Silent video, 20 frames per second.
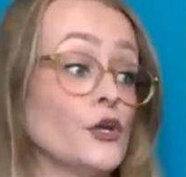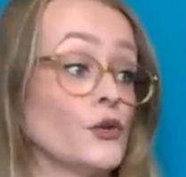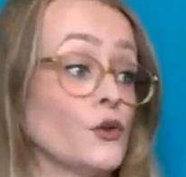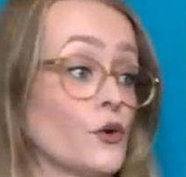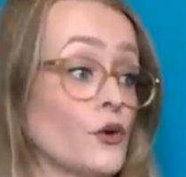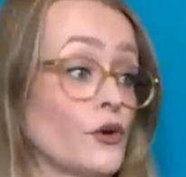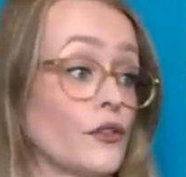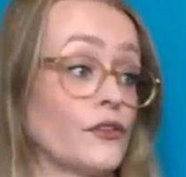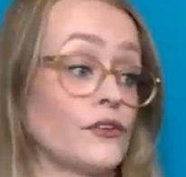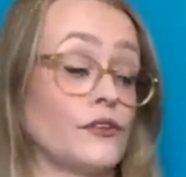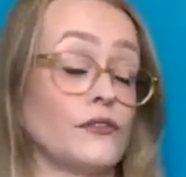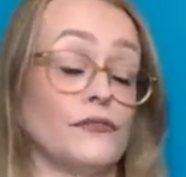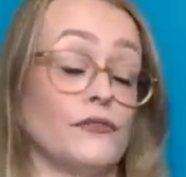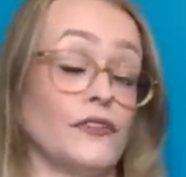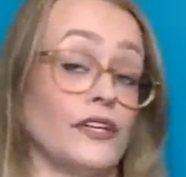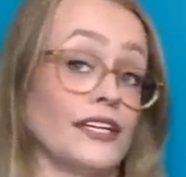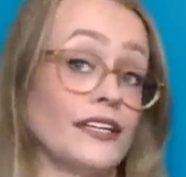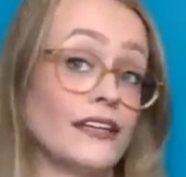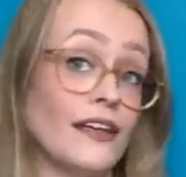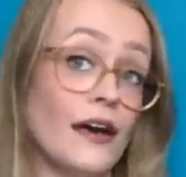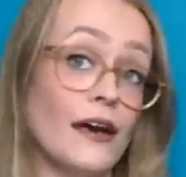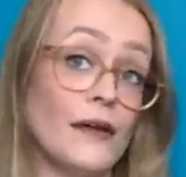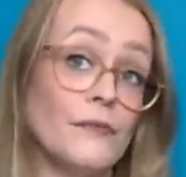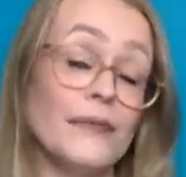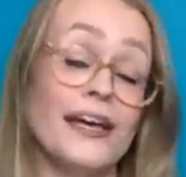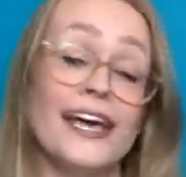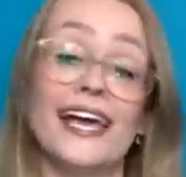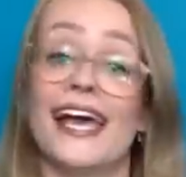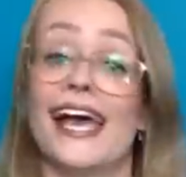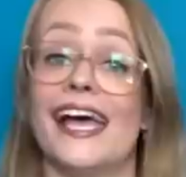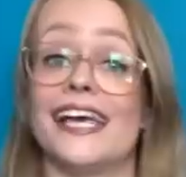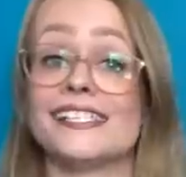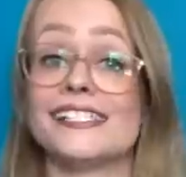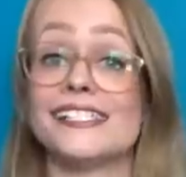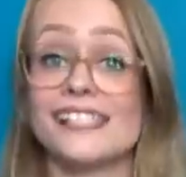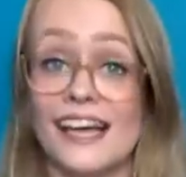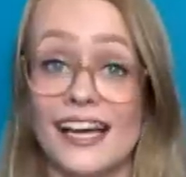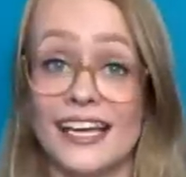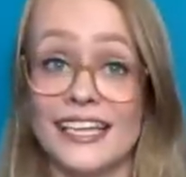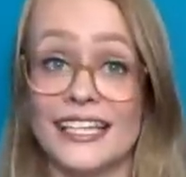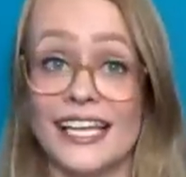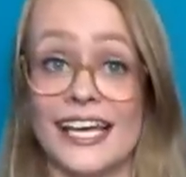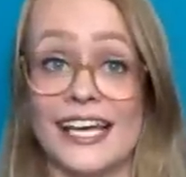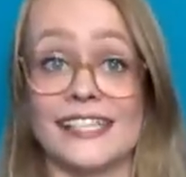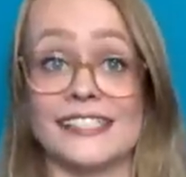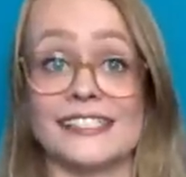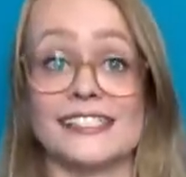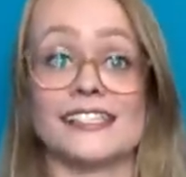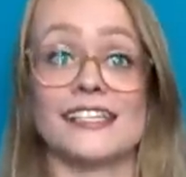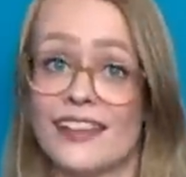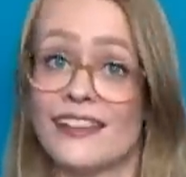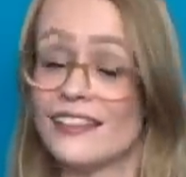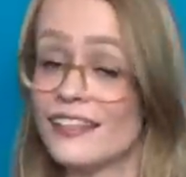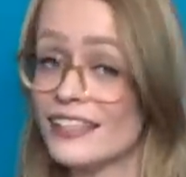northern Vietnam and Thailand.